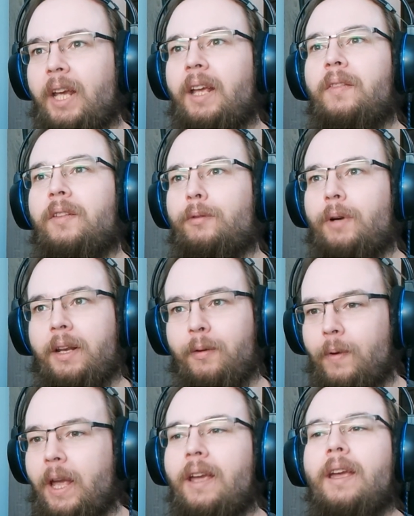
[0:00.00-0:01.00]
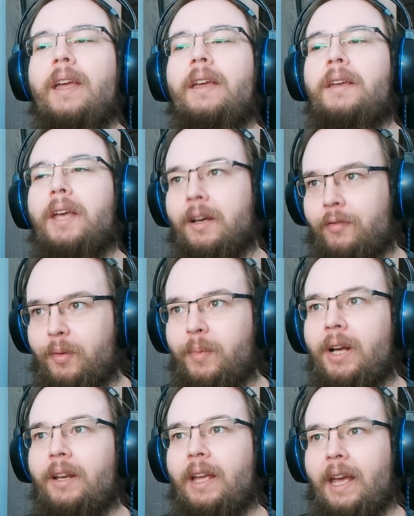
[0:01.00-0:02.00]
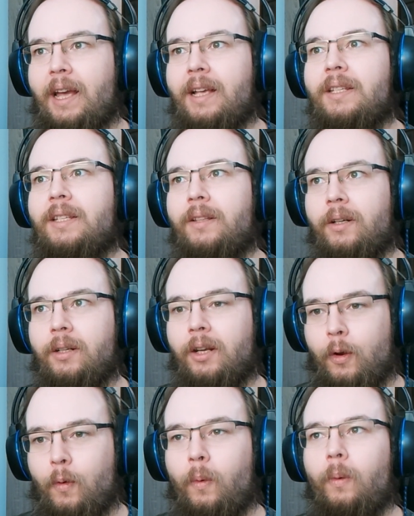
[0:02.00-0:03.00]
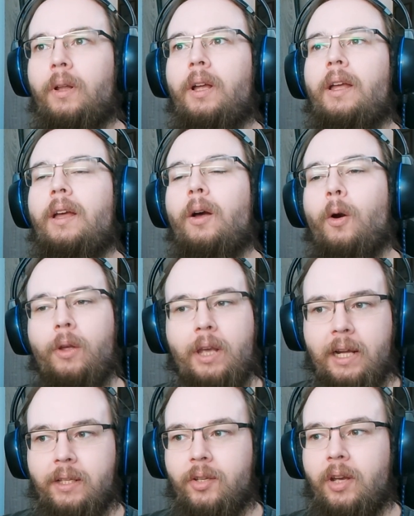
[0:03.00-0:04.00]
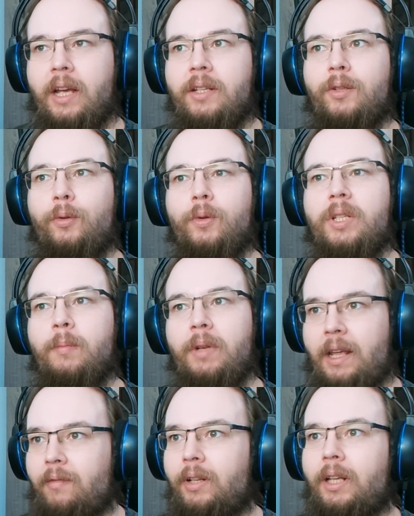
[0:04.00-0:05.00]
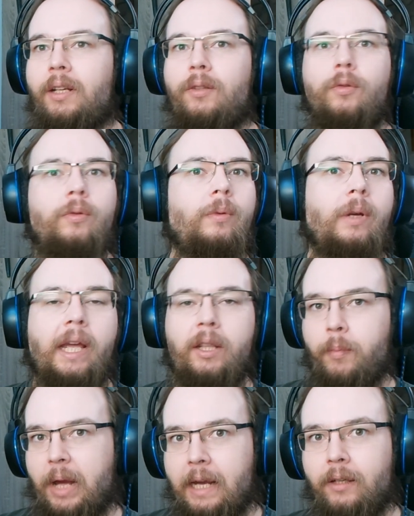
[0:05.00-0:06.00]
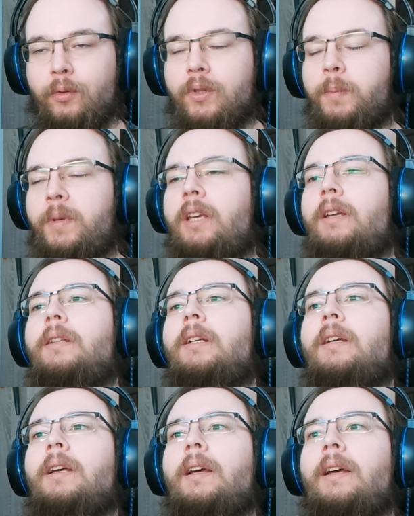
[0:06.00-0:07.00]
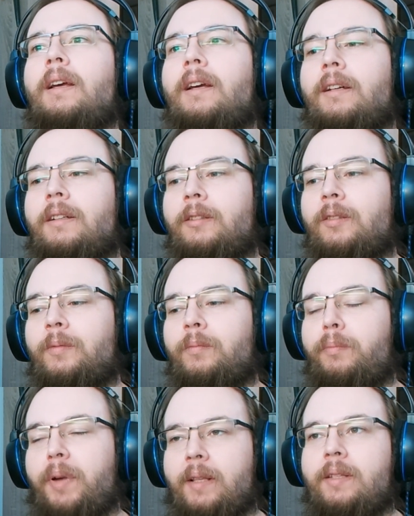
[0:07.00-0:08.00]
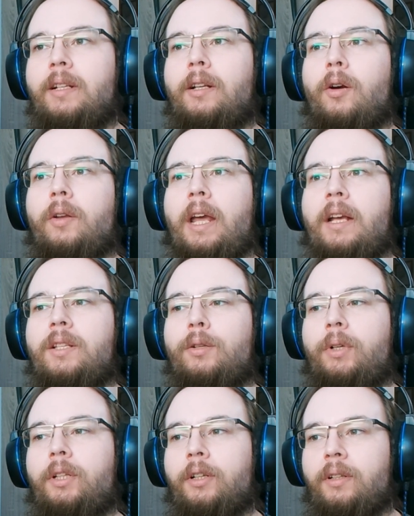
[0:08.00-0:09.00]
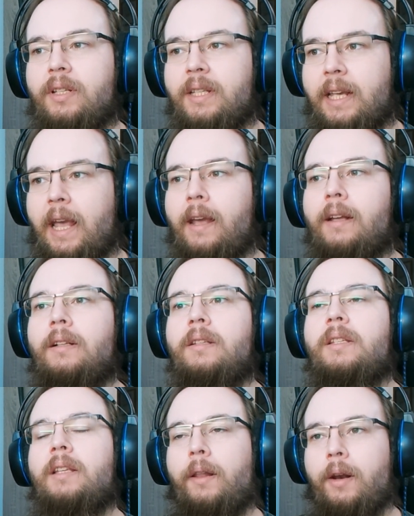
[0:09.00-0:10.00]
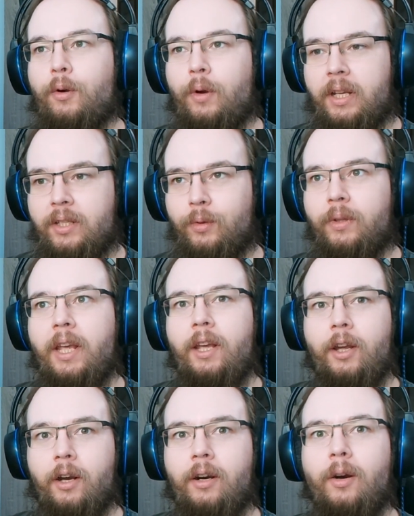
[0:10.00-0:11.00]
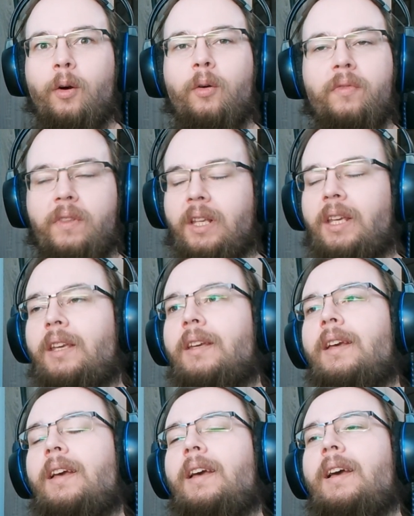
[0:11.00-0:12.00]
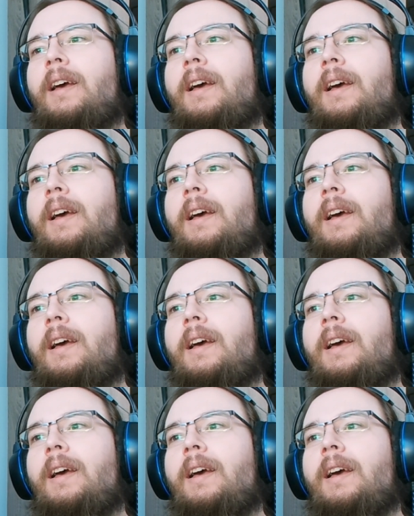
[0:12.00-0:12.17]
Yeah, they run away, everybody has their goal, Oikatsu has to do some leveling to get back to speed, um, Pencilgon has to return the scales, Sanraku has to take care of the